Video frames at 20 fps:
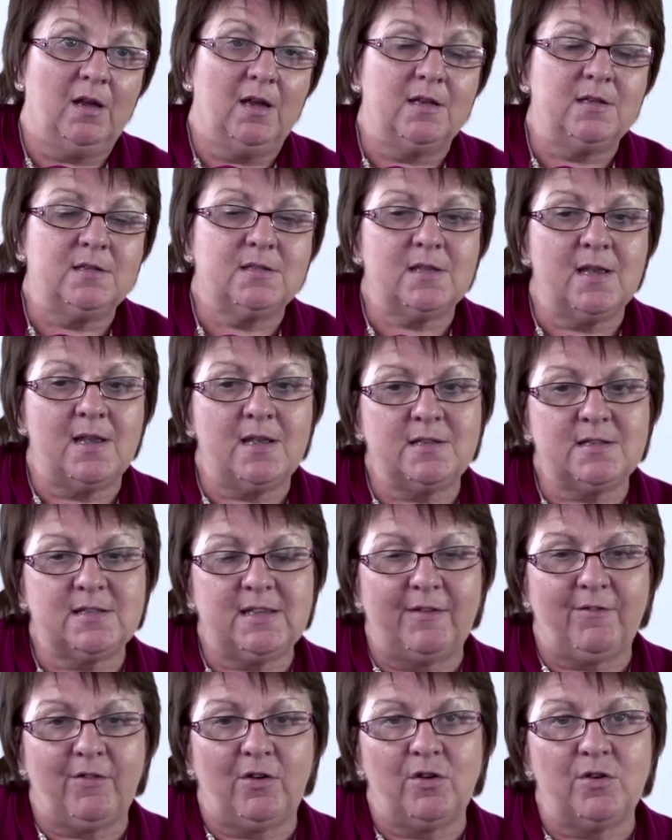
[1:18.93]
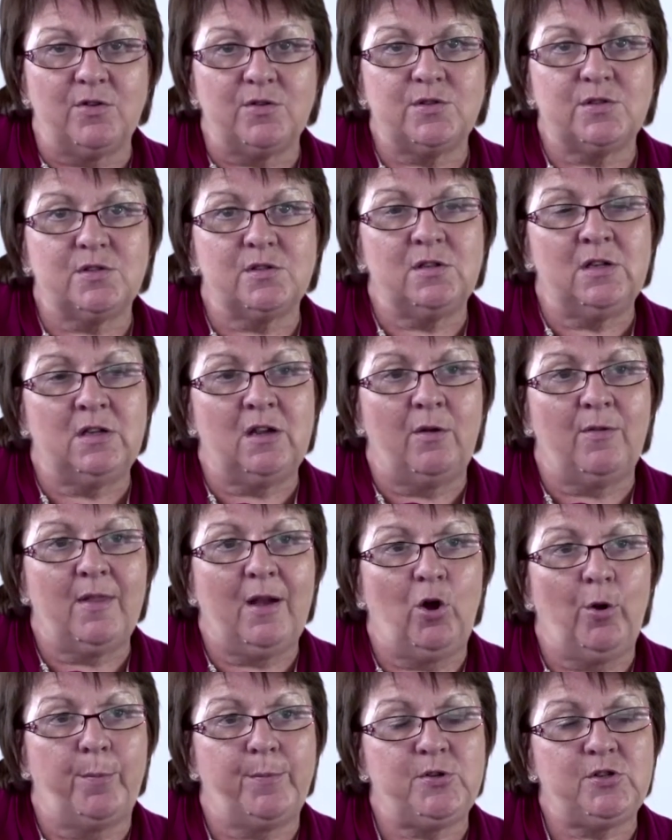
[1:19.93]
it's given us,
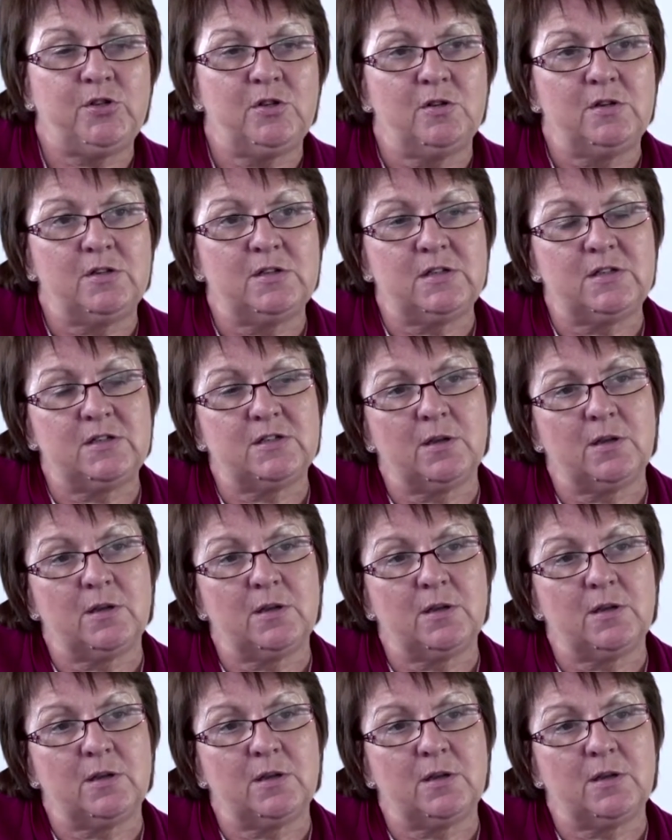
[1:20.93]
that opportunity